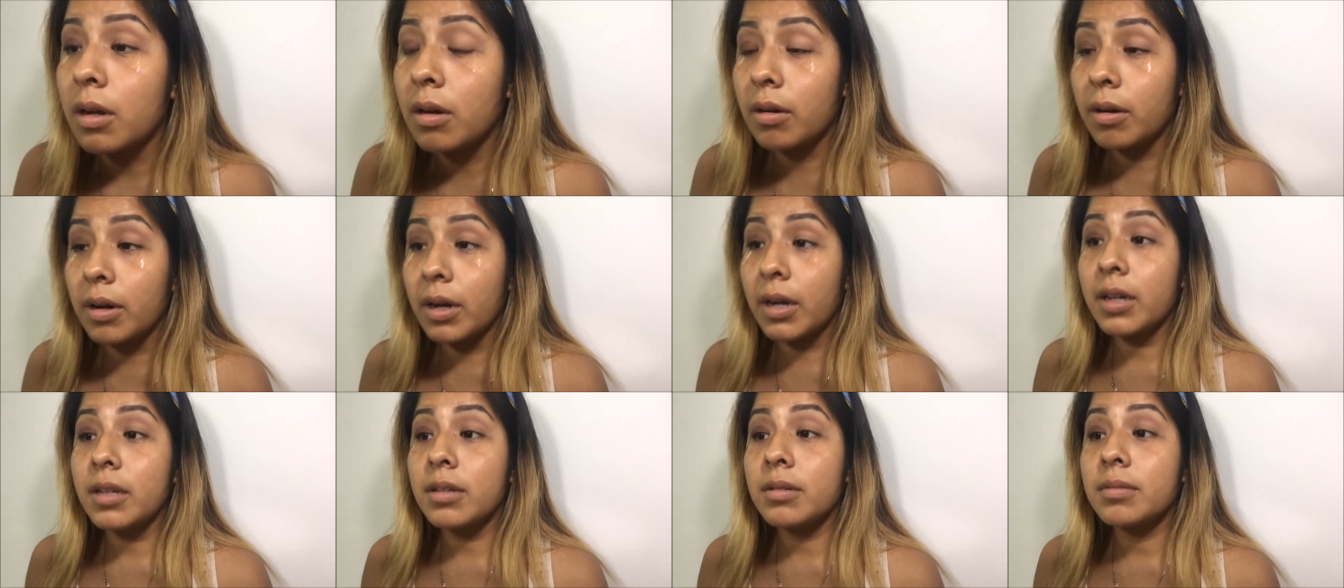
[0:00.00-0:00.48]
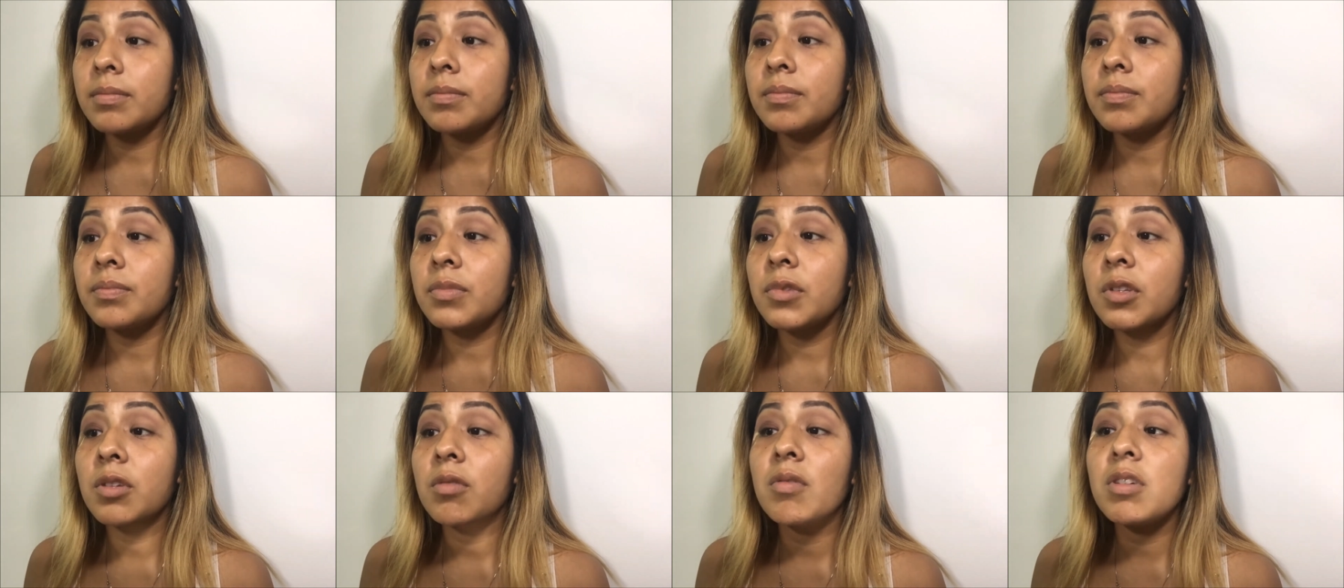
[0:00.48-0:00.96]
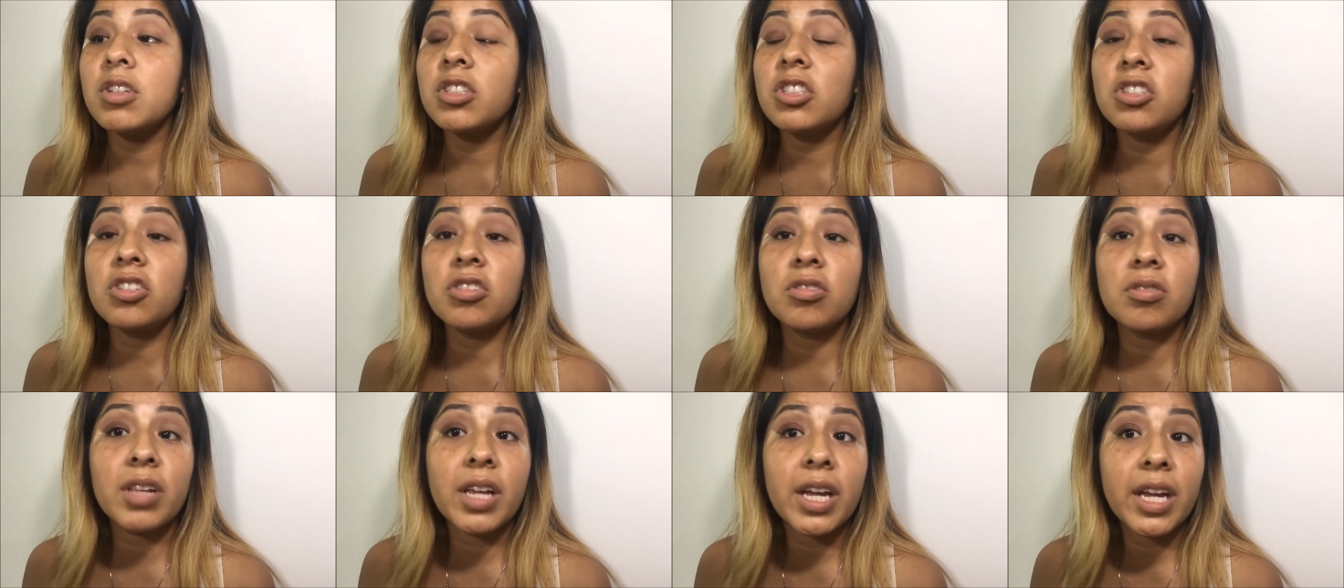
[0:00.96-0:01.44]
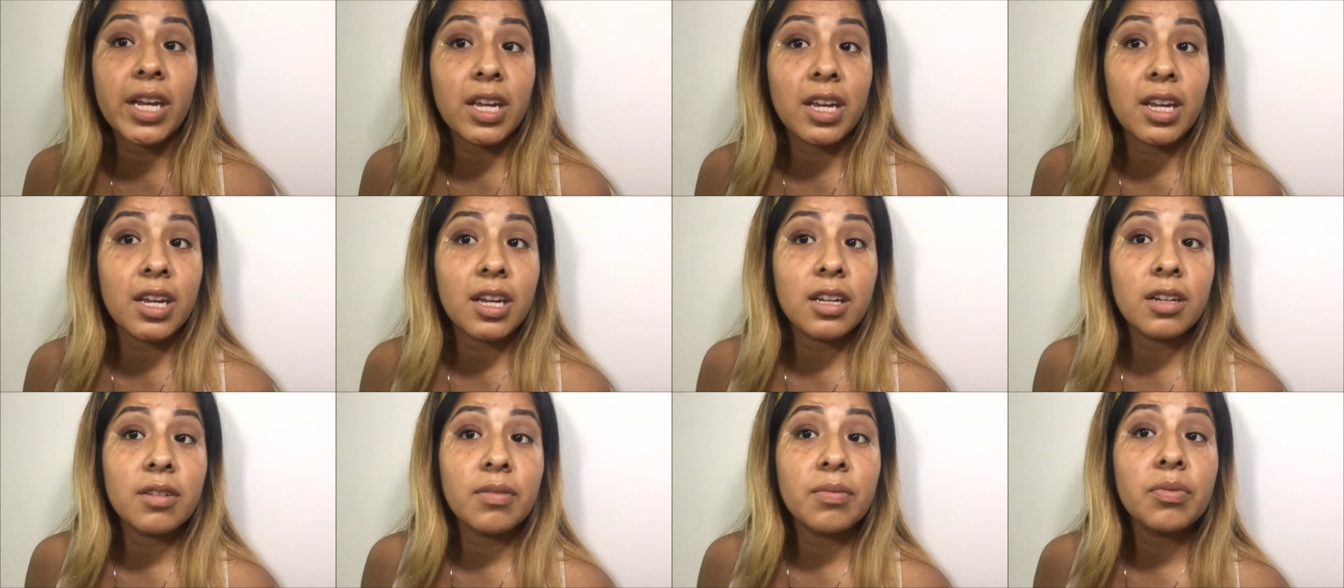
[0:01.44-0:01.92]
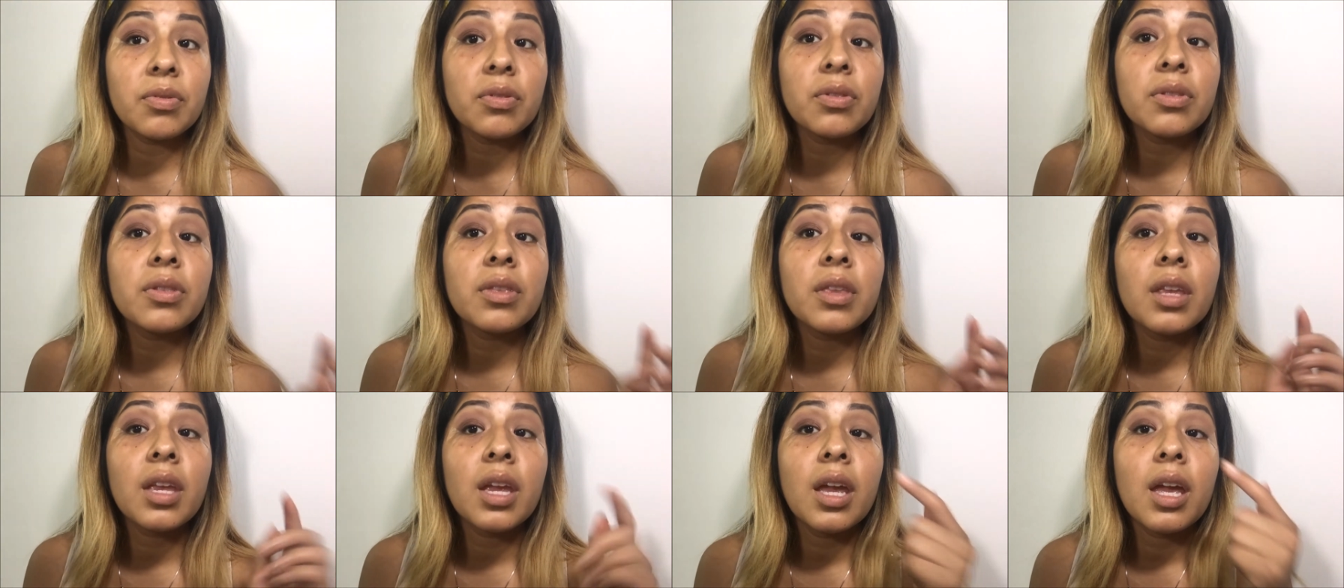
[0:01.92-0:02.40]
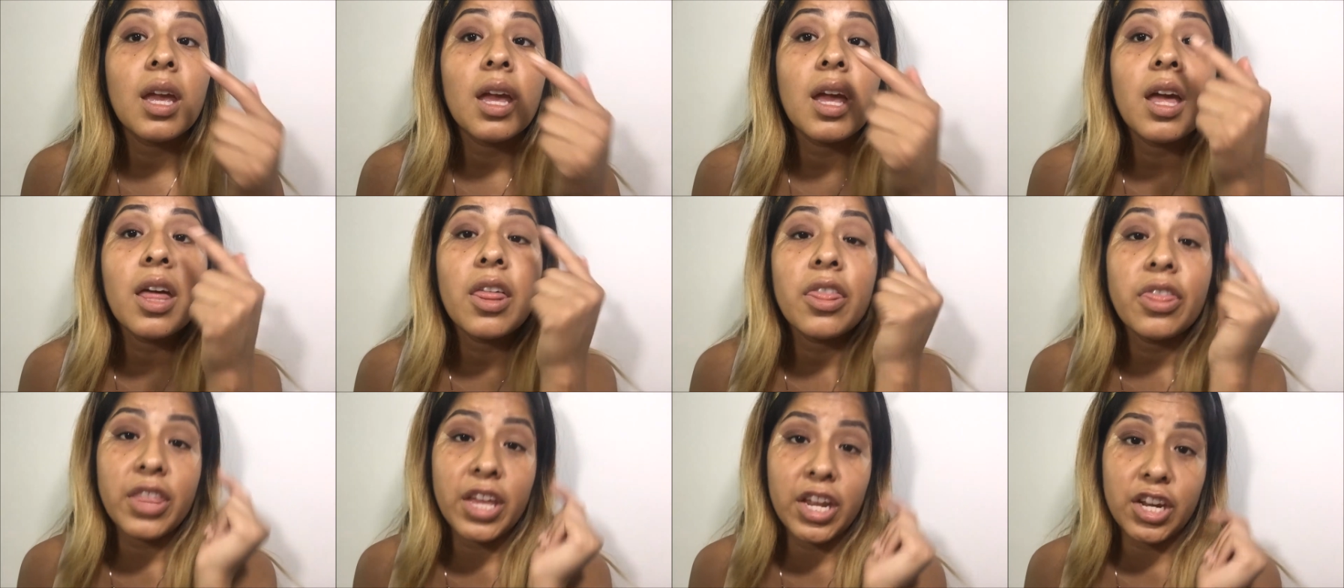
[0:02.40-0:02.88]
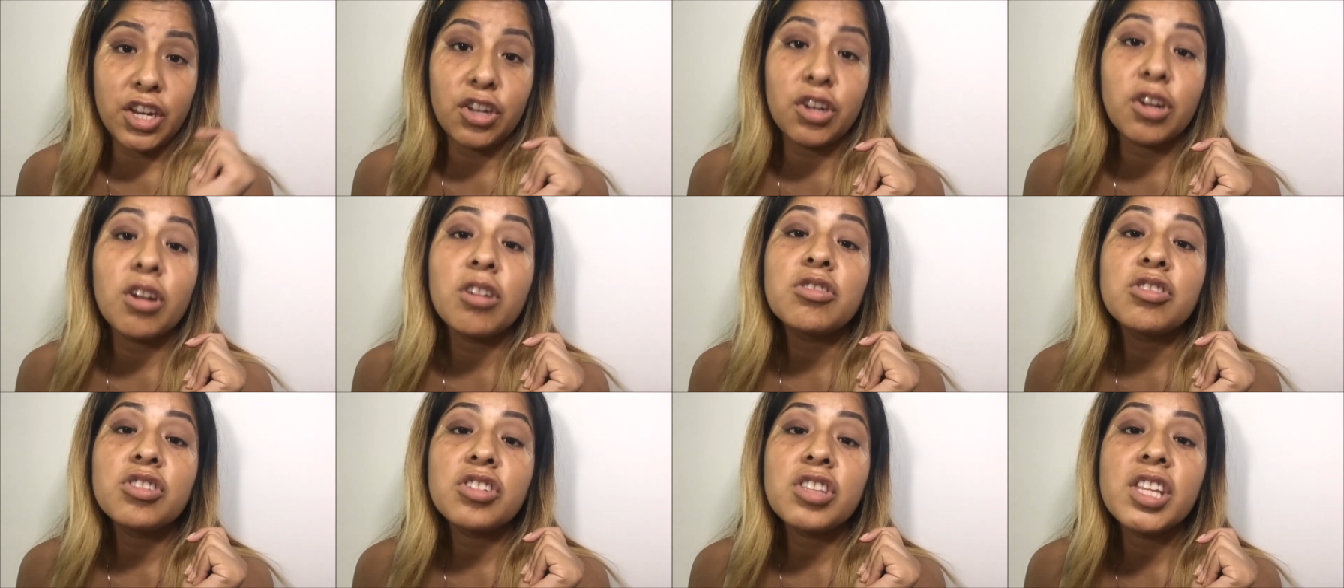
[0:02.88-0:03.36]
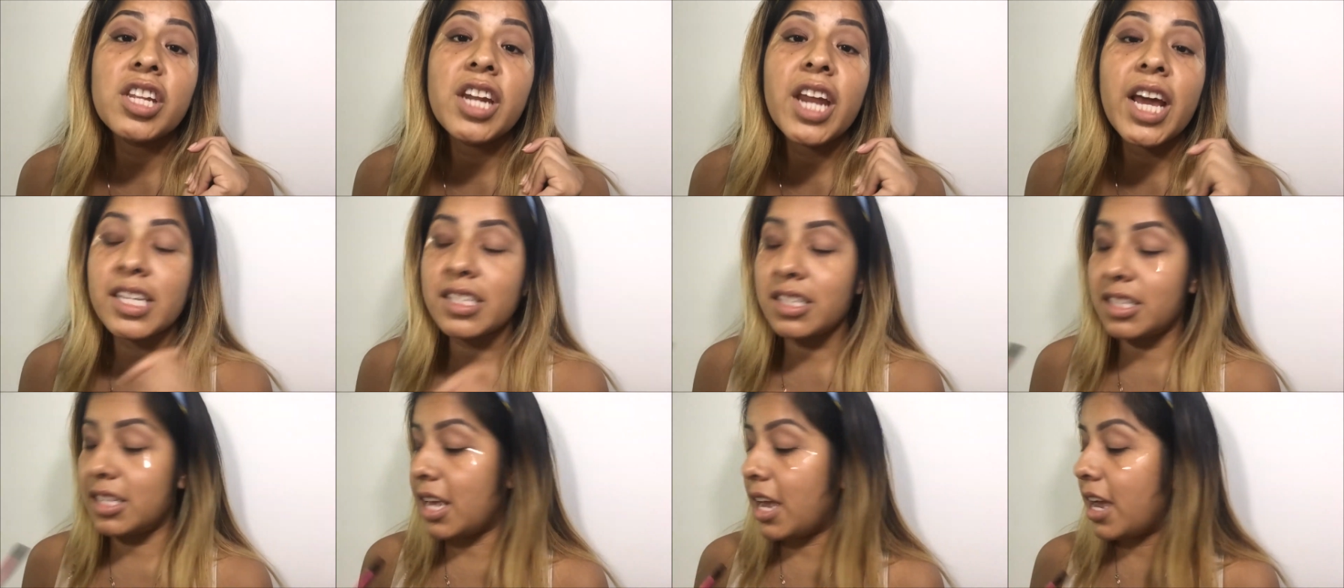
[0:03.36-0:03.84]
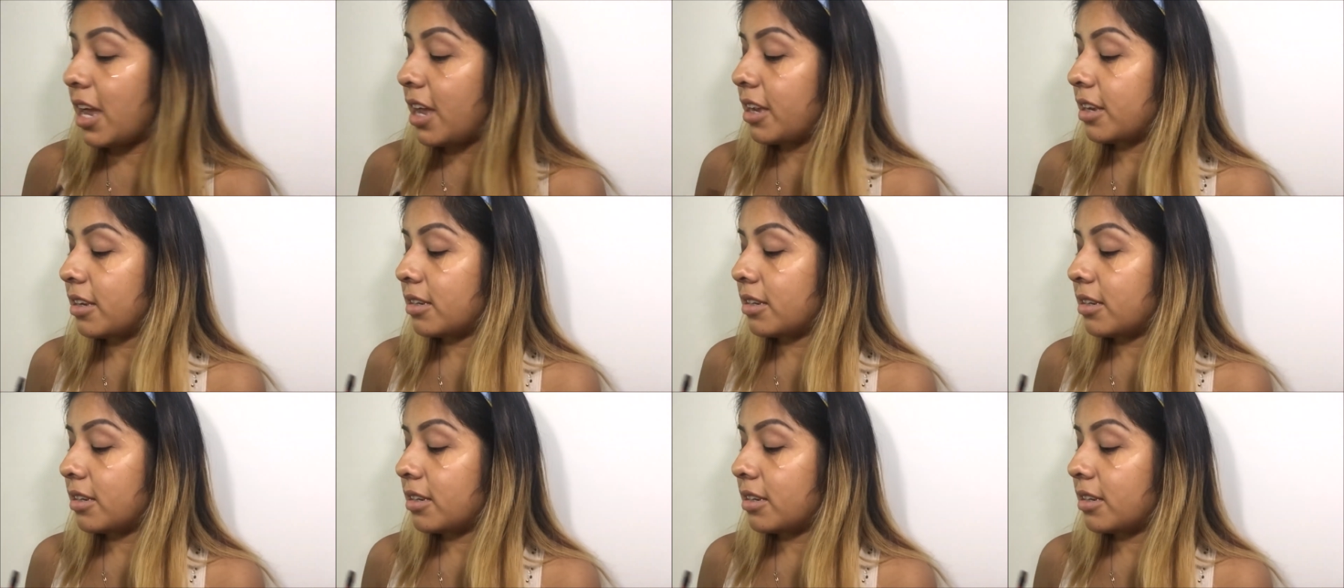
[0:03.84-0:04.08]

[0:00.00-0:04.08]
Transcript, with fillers: Alright, once you like it, then you go to the next side.